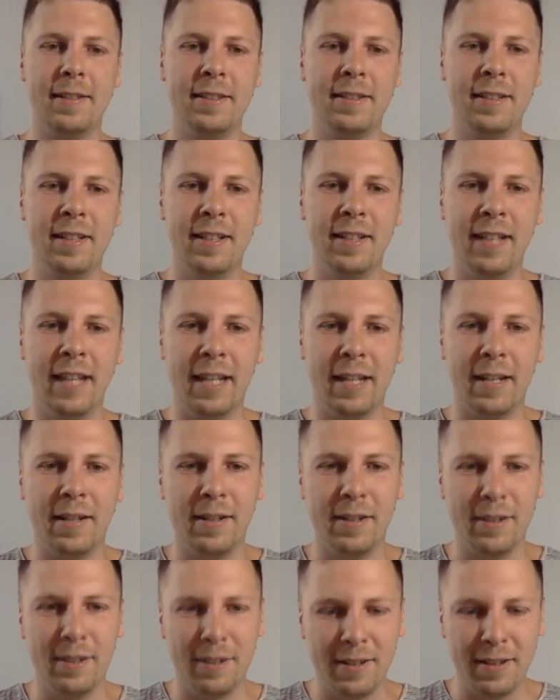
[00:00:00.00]
like
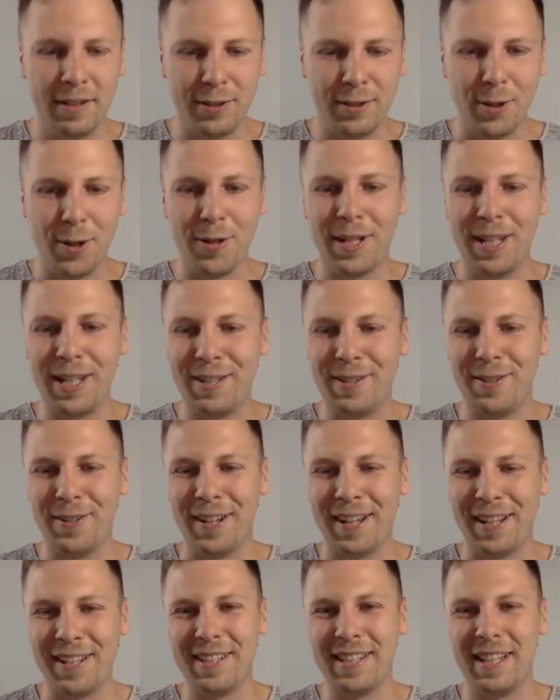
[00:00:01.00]
talking to
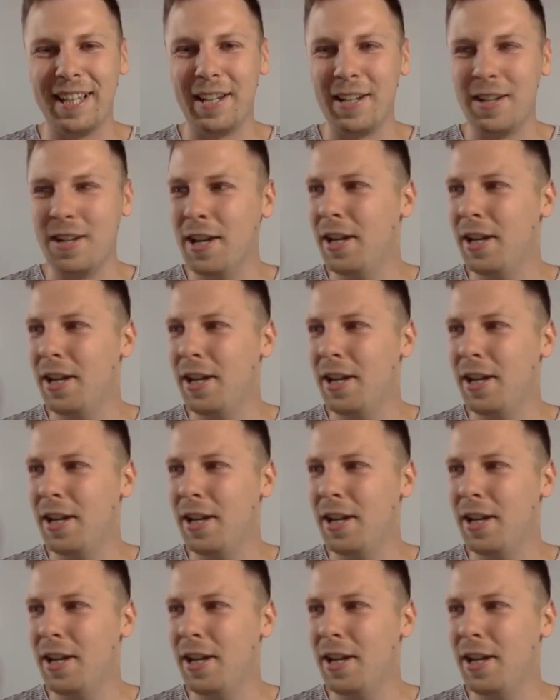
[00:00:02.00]
us, like,